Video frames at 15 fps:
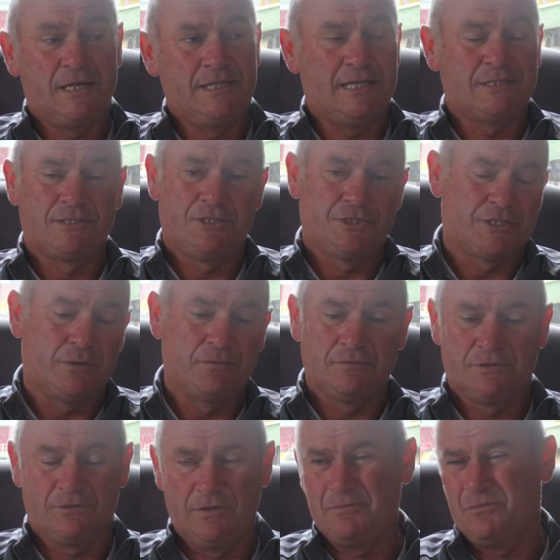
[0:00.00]
Yes, they shout
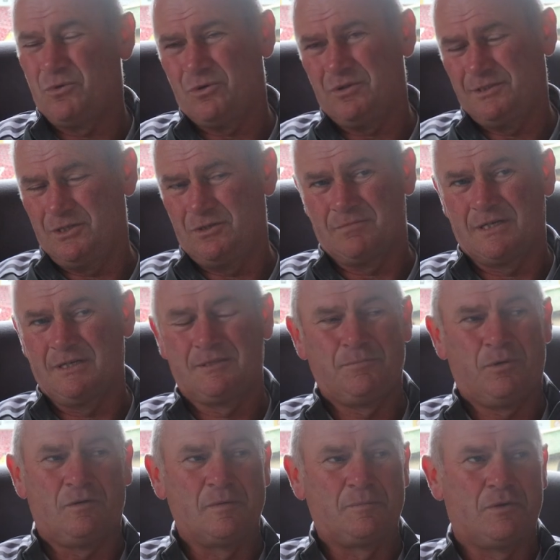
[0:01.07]
and scream, we're all doing, and it's
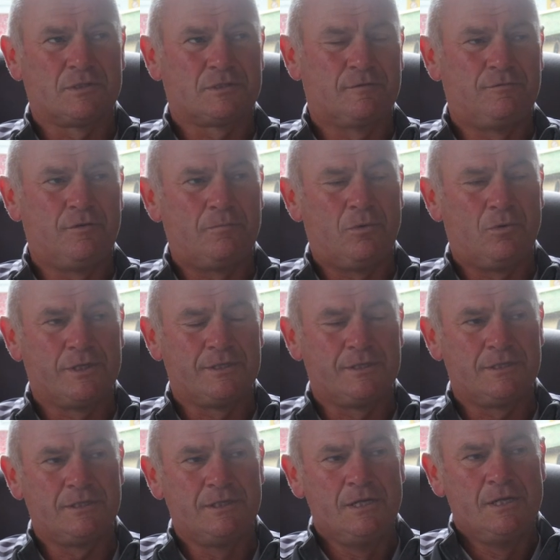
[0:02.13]
part of the parcel of football, you
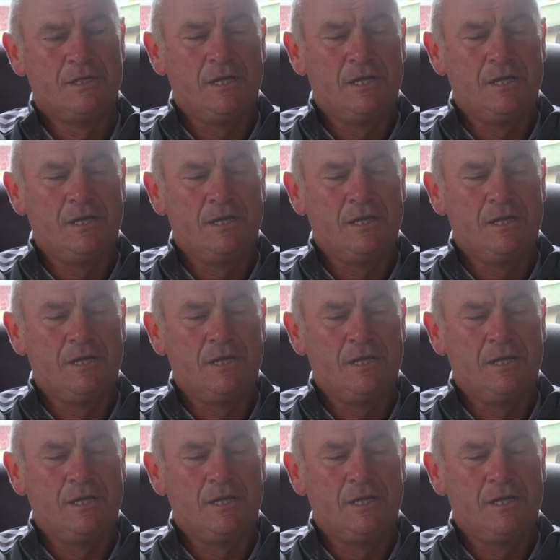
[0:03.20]
know.